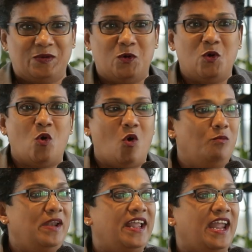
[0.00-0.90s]
or
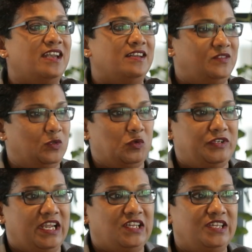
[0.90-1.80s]
obligate
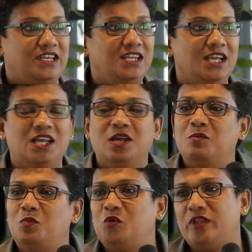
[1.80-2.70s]
association
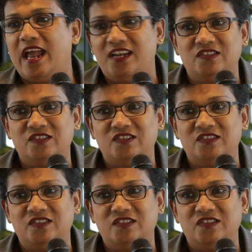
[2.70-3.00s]
more than a